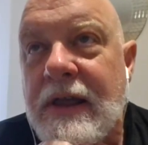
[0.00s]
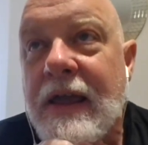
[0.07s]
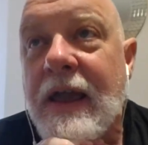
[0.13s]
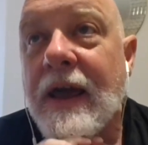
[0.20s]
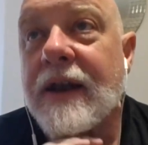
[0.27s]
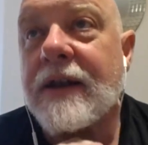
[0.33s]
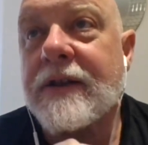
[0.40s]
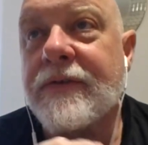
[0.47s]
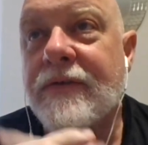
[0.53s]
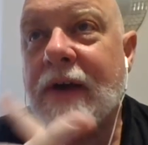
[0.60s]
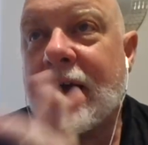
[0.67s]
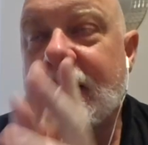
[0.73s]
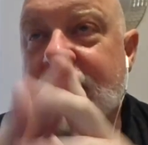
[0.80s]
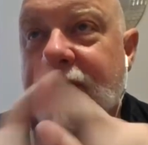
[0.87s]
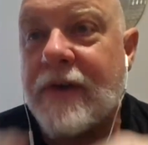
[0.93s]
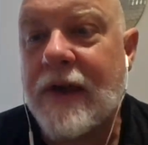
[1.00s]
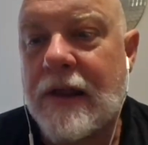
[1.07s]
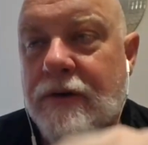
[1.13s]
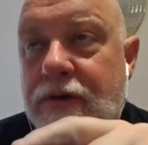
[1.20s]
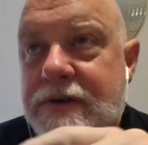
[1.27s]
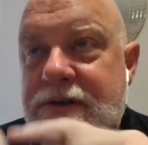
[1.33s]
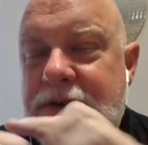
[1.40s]
and it's valid
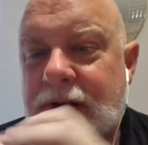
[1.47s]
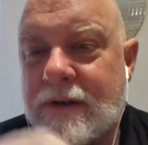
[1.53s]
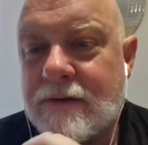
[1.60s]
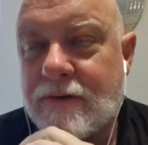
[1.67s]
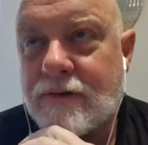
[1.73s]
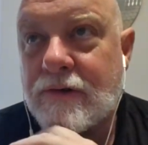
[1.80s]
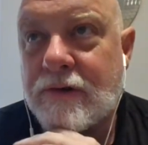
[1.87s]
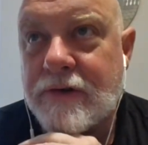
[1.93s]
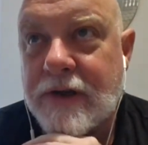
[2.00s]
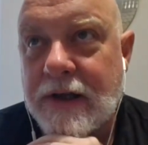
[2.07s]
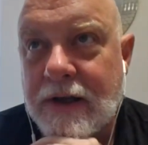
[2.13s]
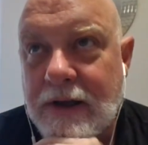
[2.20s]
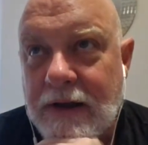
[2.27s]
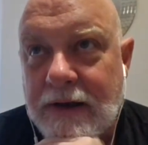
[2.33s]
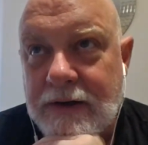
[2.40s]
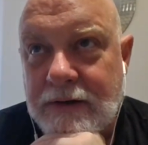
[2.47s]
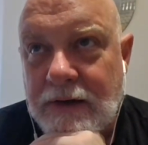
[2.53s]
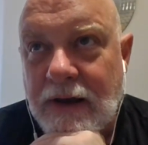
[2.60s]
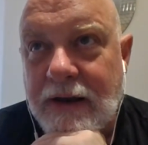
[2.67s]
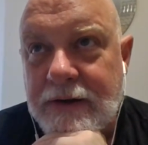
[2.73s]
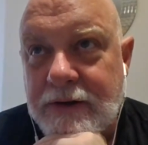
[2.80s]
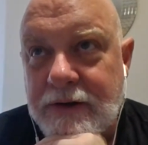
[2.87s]
critique.
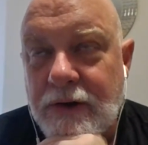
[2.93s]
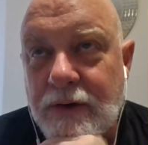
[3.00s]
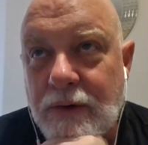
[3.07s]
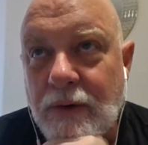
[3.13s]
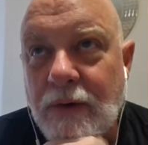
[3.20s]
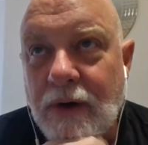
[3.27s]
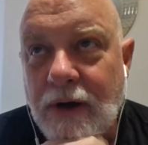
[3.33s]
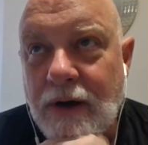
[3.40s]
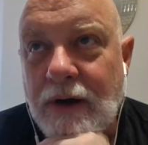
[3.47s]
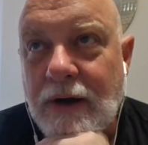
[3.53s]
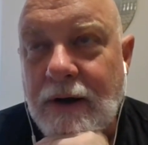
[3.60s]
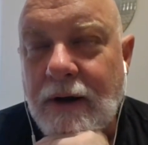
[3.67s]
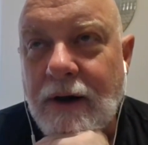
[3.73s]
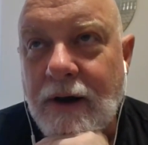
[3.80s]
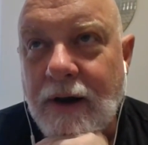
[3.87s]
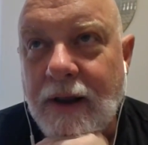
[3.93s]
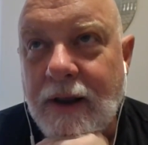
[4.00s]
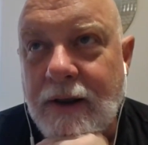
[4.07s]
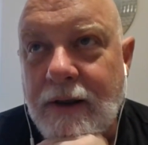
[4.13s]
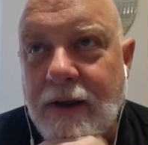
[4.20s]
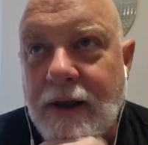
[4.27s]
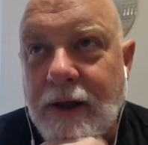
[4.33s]
I do
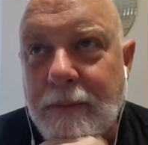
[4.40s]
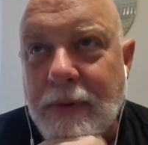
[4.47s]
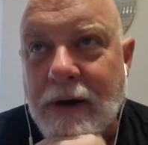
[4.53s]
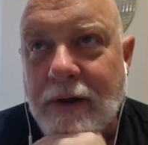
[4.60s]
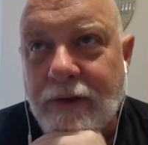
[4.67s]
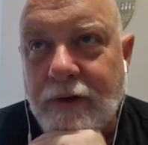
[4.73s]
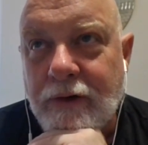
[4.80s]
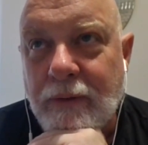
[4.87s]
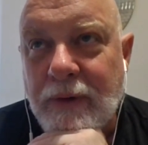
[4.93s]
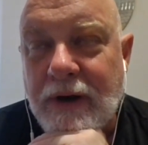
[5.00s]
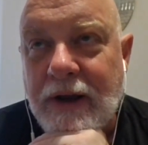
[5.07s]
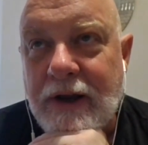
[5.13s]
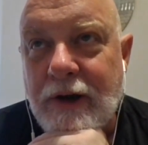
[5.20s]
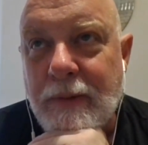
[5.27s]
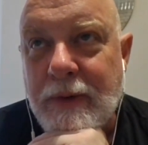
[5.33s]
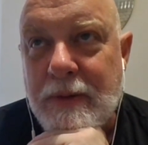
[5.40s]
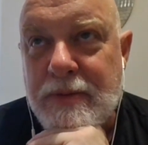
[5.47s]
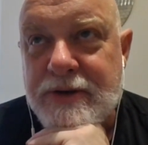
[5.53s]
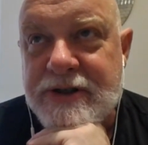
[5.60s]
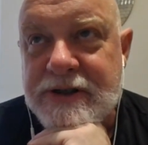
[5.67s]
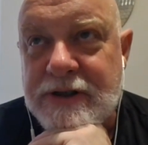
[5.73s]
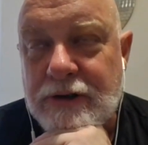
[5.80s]
get bothered when I hear people
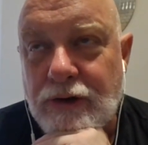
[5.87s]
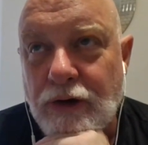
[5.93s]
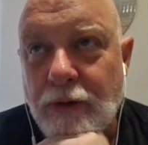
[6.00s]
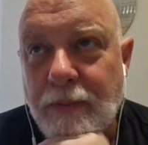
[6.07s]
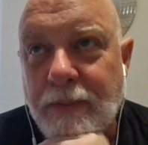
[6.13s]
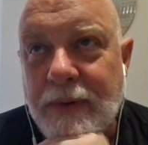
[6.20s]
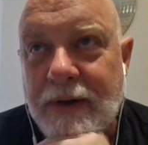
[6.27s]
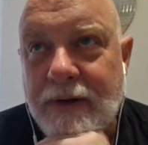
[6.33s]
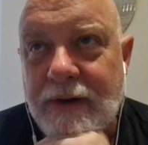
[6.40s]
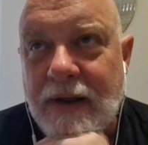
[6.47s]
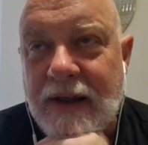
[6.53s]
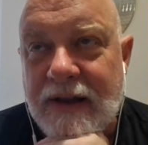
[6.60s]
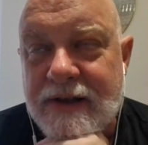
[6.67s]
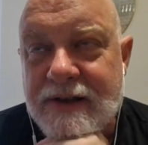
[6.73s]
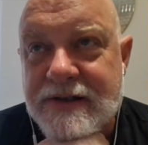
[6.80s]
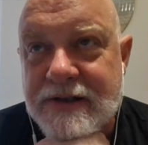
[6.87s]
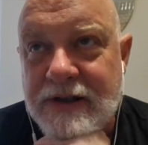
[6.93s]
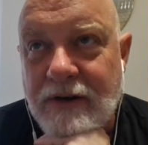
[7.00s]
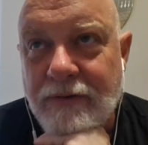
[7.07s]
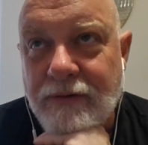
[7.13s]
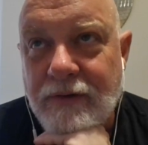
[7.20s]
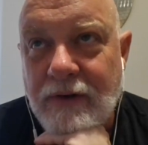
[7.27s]
slurp and
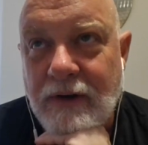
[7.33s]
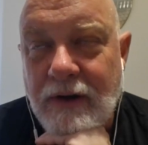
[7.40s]
stuff.